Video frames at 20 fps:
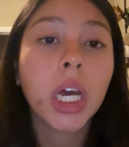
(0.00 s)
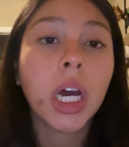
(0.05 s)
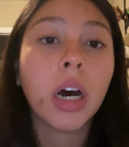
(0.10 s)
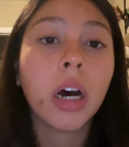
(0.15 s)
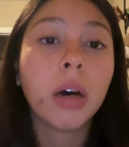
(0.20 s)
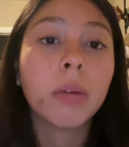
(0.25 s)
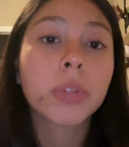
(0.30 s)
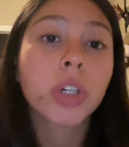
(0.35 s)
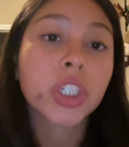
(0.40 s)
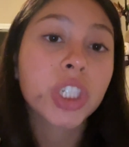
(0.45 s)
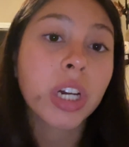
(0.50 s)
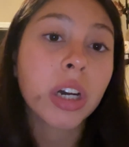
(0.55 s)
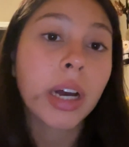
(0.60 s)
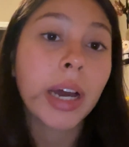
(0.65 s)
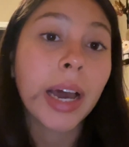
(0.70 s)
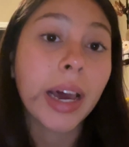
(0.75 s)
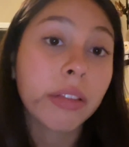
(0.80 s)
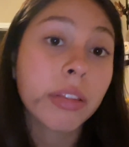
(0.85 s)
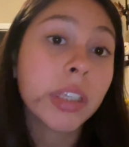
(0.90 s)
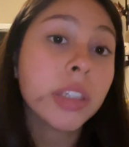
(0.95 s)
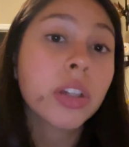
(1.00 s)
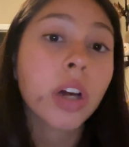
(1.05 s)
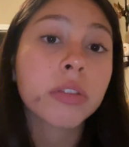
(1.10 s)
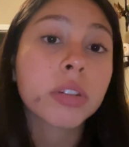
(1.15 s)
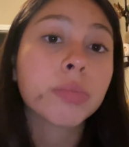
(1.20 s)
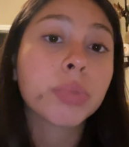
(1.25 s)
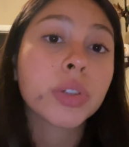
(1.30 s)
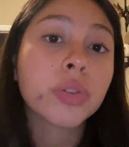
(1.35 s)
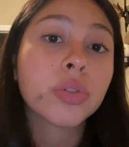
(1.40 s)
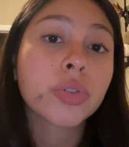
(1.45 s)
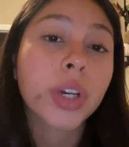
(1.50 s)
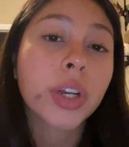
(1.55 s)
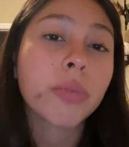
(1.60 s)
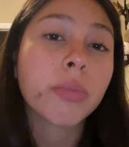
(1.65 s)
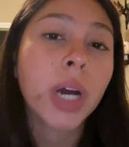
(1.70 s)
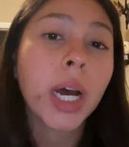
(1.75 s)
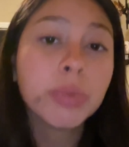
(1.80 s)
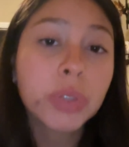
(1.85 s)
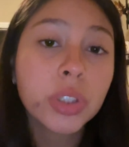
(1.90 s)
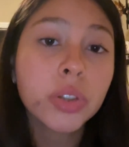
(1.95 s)
Larger athletes often produce greater
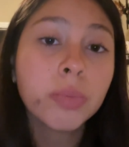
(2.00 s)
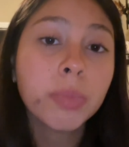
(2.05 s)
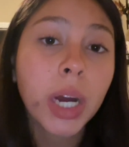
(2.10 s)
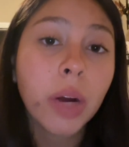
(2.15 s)
absolute